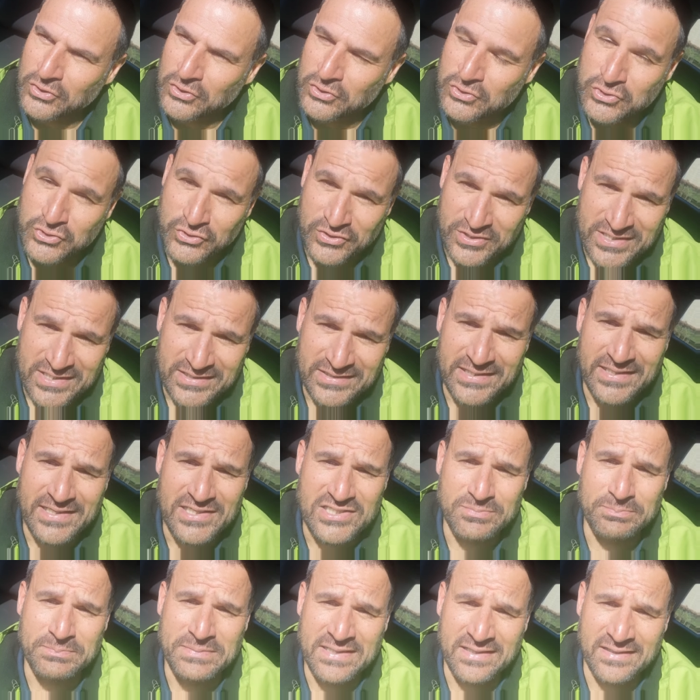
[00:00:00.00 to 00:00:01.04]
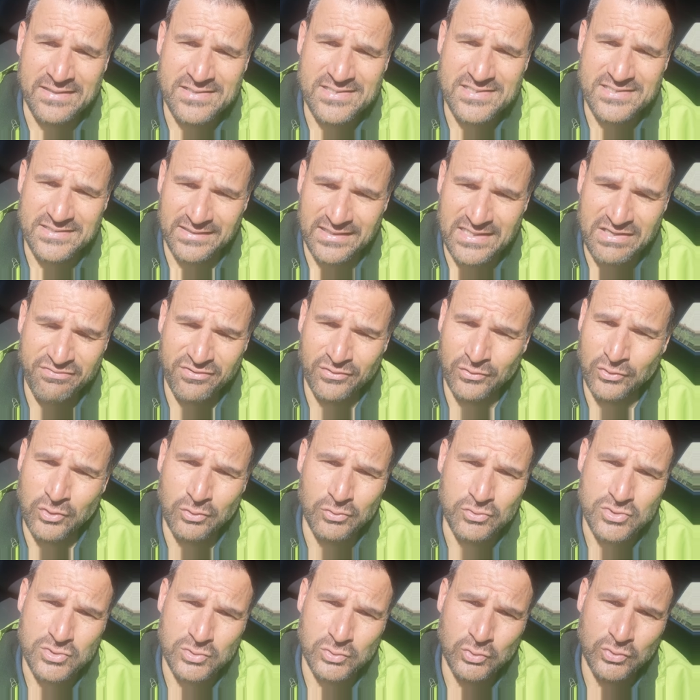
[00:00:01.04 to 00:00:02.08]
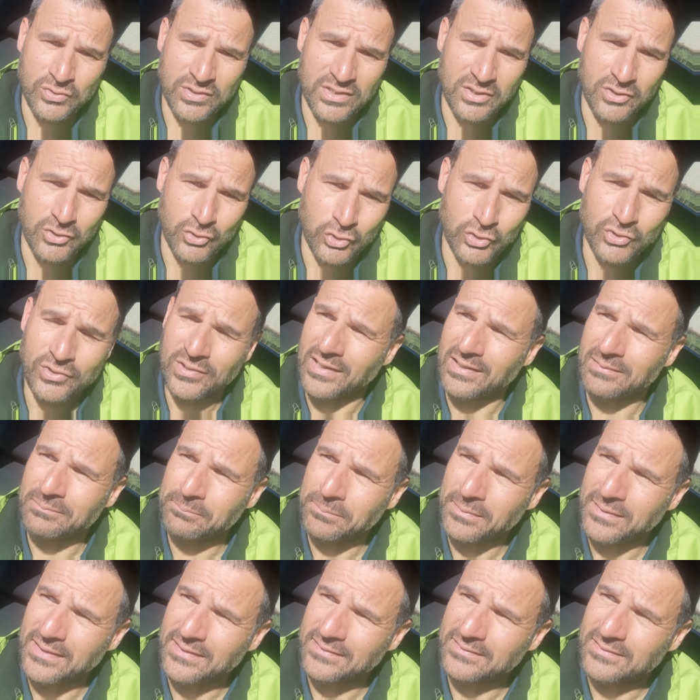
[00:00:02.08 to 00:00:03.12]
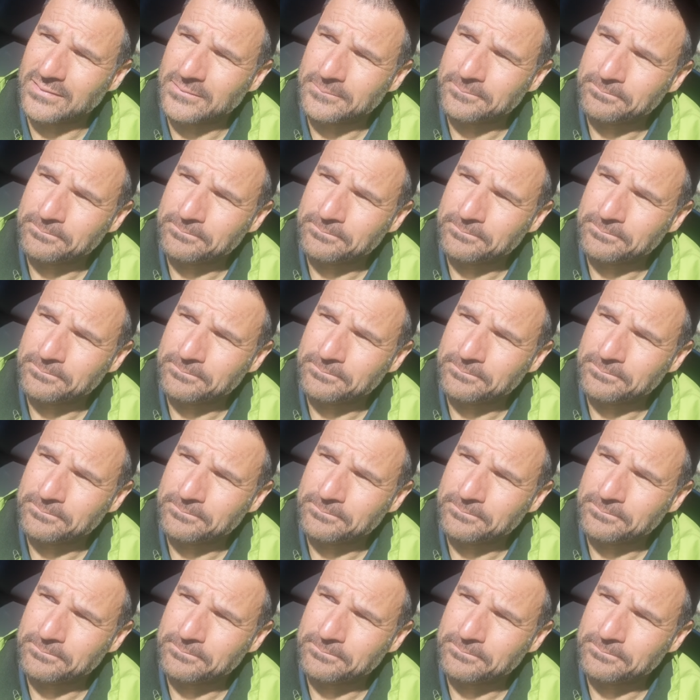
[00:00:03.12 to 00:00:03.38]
you're here to experience life in all its glory, good and bad.